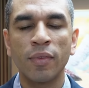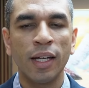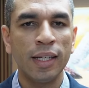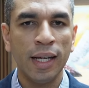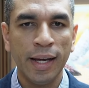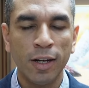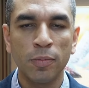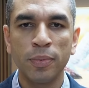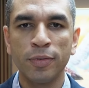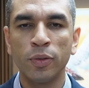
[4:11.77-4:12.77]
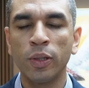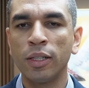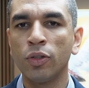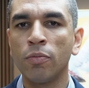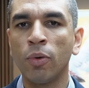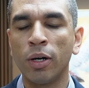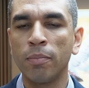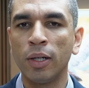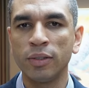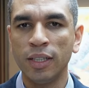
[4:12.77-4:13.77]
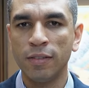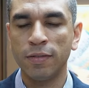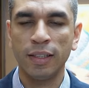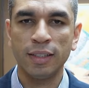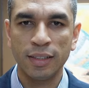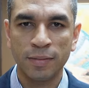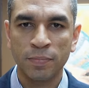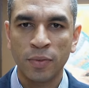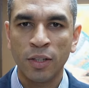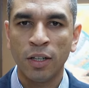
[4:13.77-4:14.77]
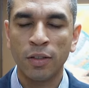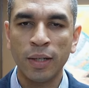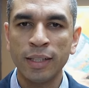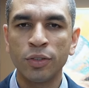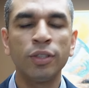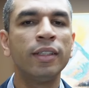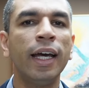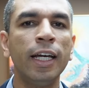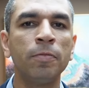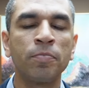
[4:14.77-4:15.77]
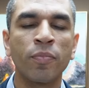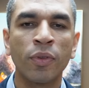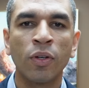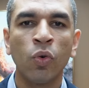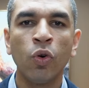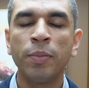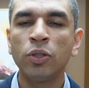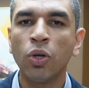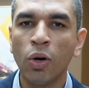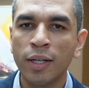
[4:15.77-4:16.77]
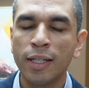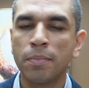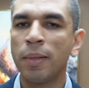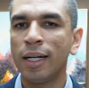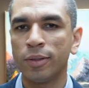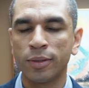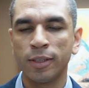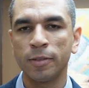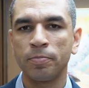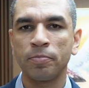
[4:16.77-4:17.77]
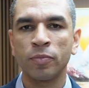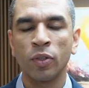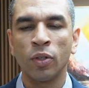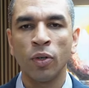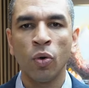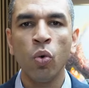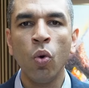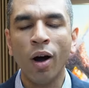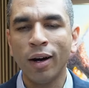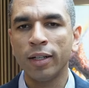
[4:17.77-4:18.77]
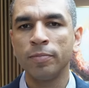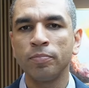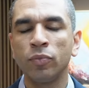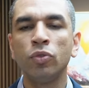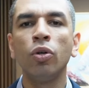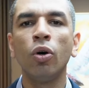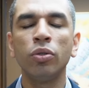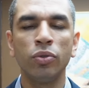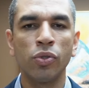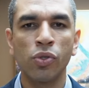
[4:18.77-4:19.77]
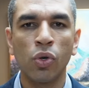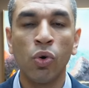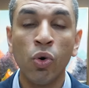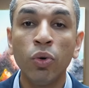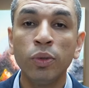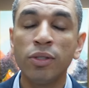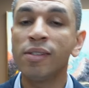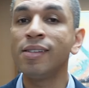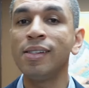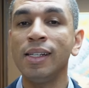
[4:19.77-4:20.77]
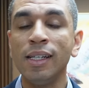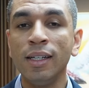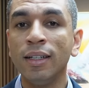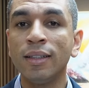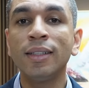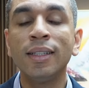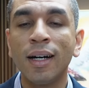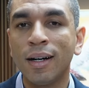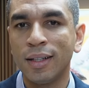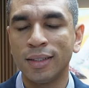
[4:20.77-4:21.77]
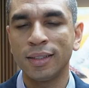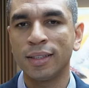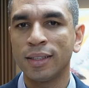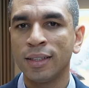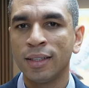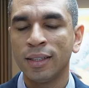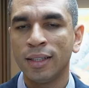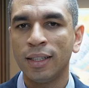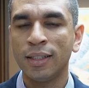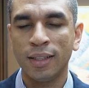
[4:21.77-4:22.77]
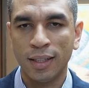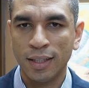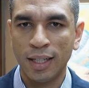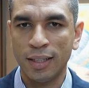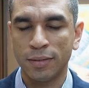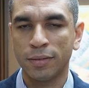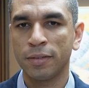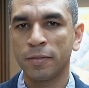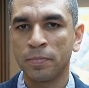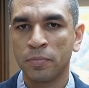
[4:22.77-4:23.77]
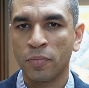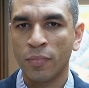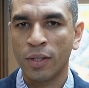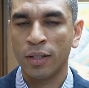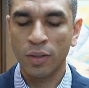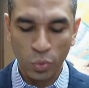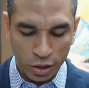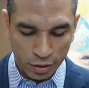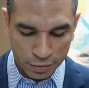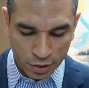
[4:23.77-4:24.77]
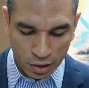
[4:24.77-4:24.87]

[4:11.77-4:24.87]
any help, if you want to know more about the event. All right, today we'll be talking about who are those who will see God in their life. The Word of